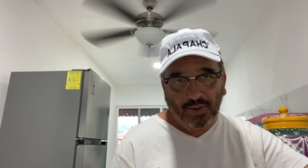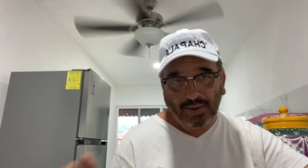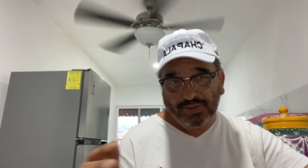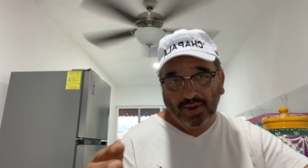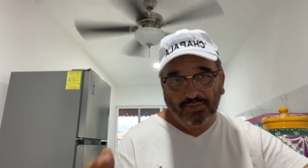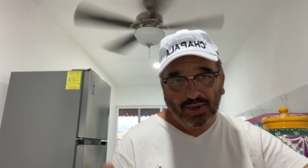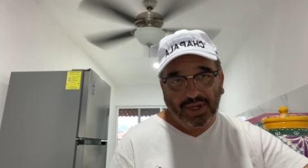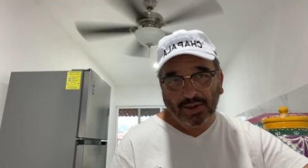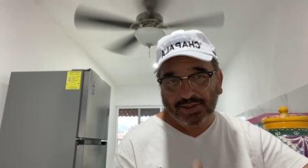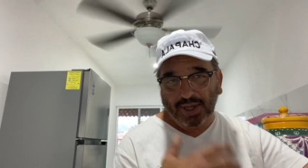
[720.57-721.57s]
I've done
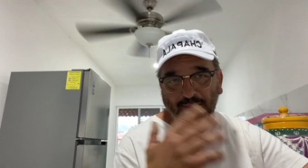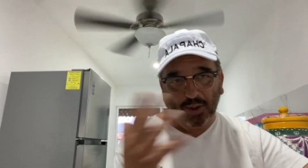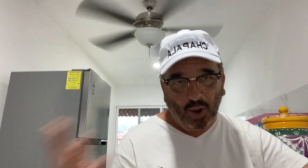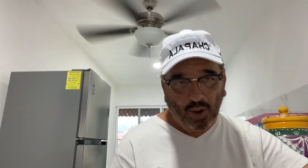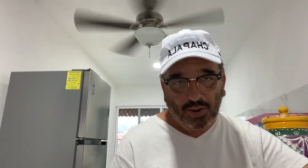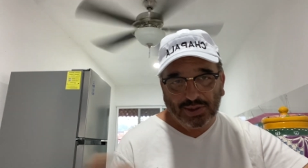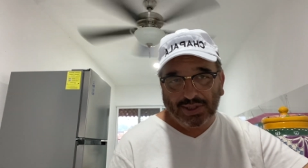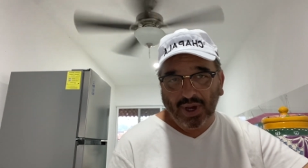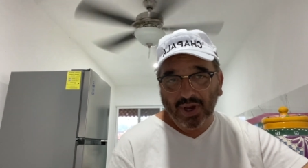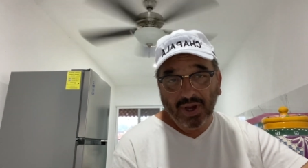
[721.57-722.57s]
videos on
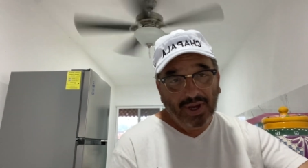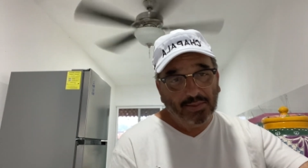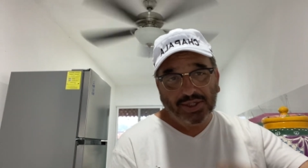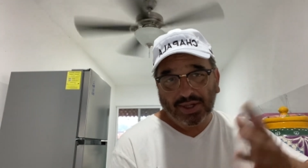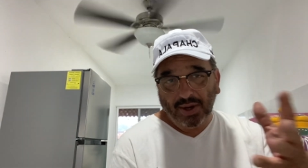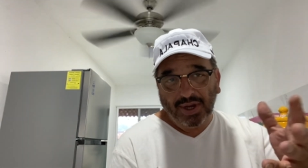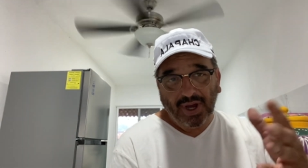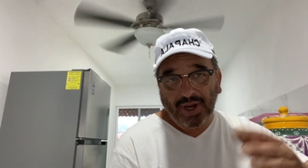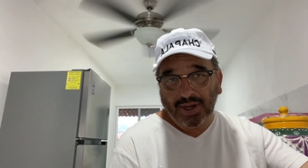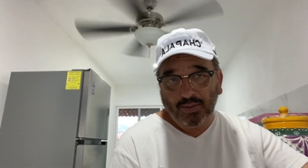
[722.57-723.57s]
those. I'm going to tell you,
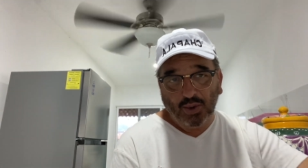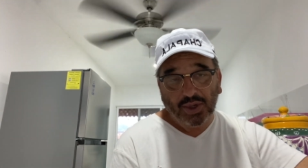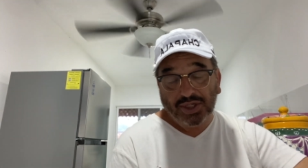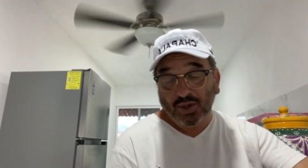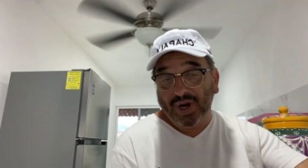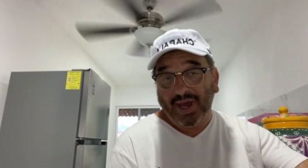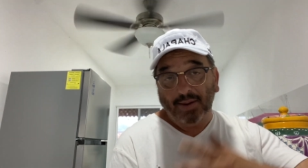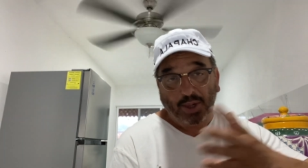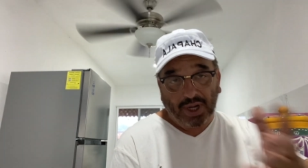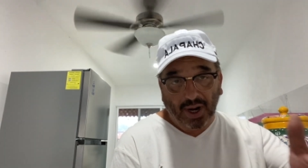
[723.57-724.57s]
I really enjoy it. I
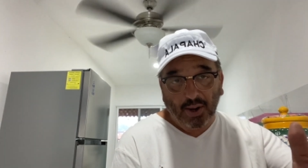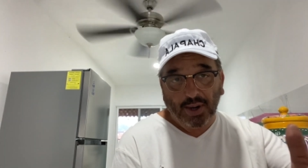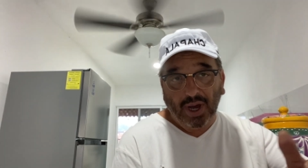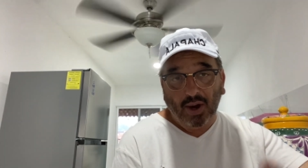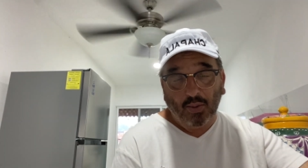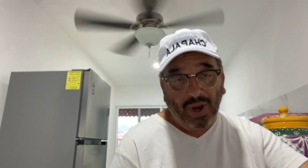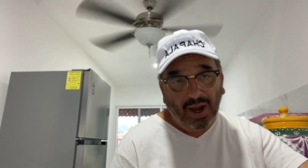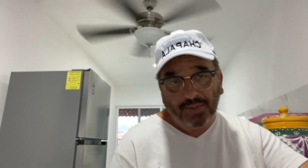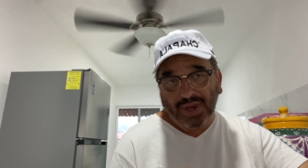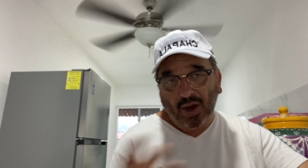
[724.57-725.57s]
have a car now.
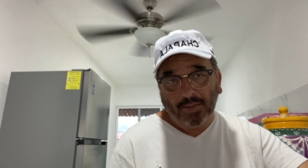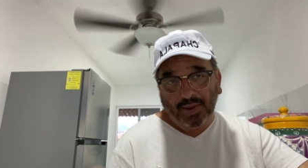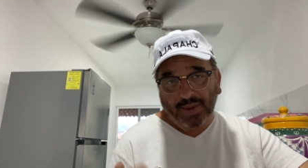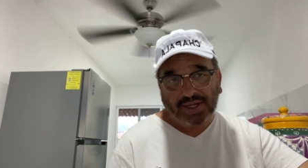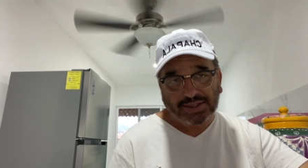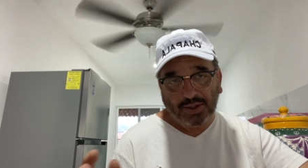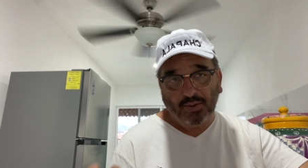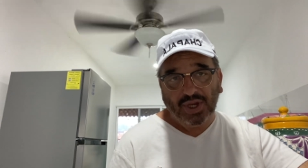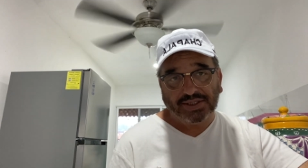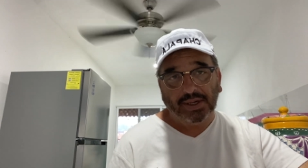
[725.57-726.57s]
Wow, now I'm a
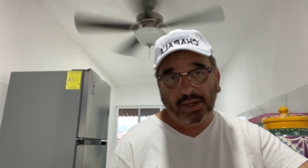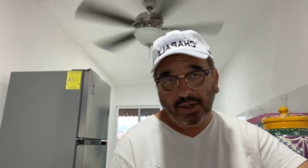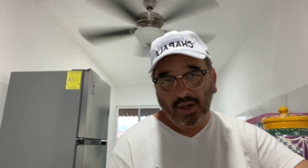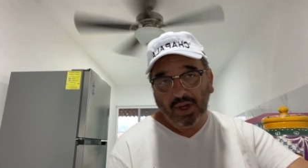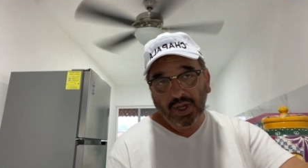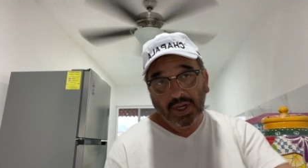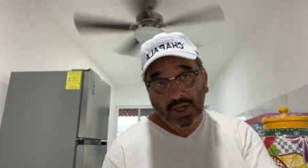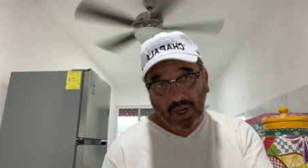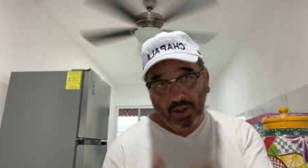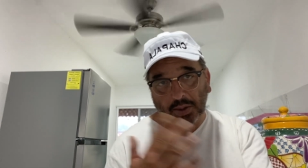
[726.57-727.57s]
Mexican resident.
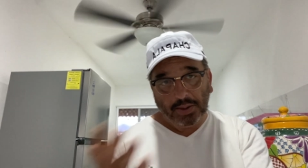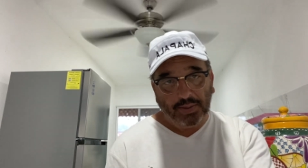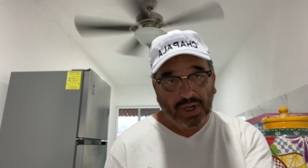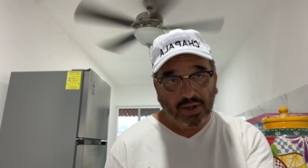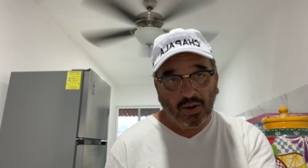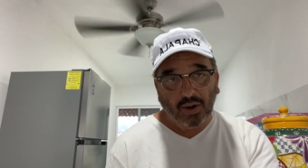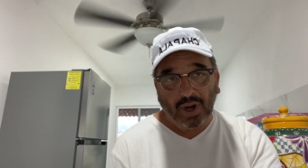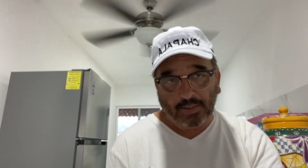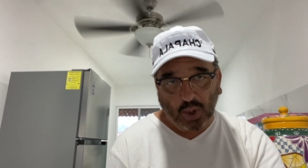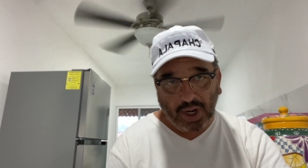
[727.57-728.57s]
I own a vehicle.
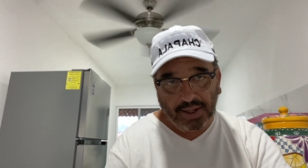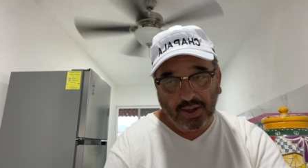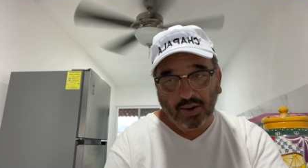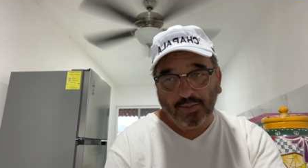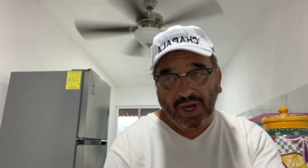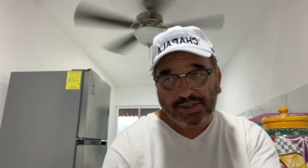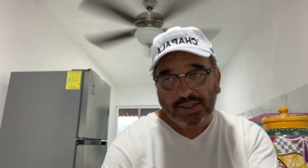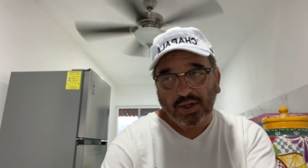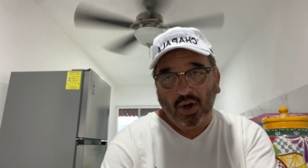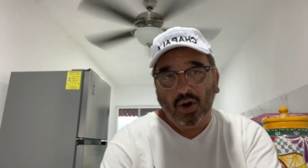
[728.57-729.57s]
I bought it here in
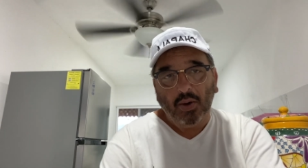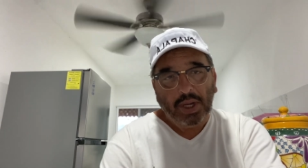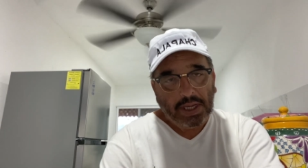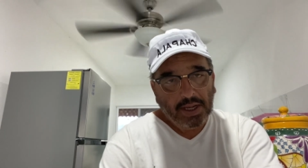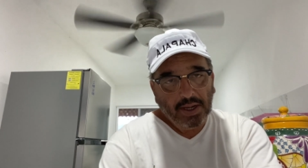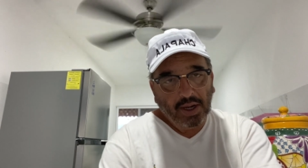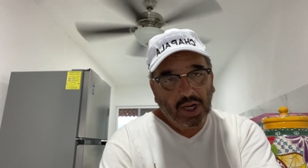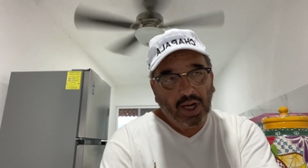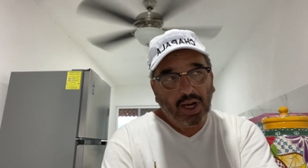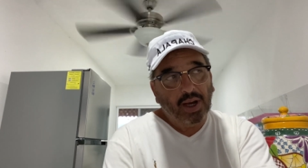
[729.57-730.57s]
Mexico.
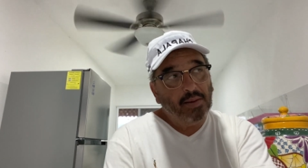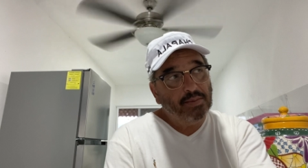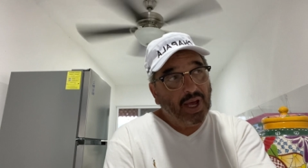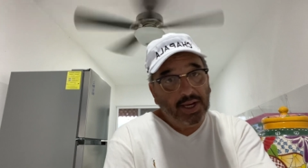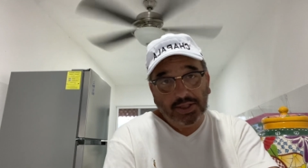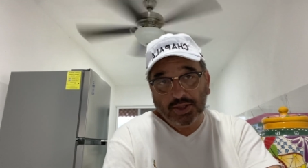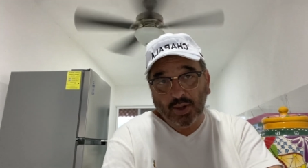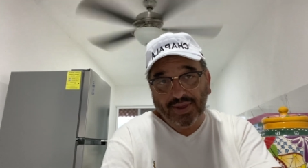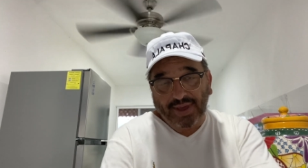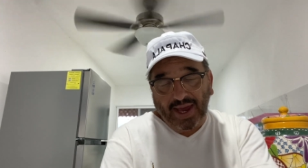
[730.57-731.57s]
I
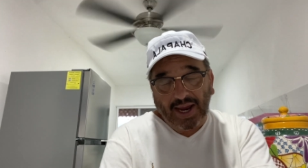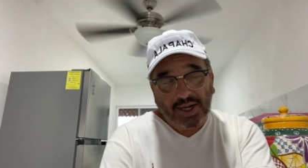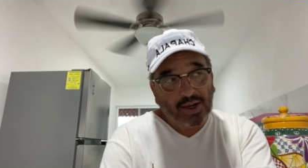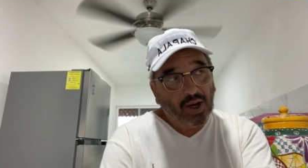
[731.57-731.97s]
enjoy that.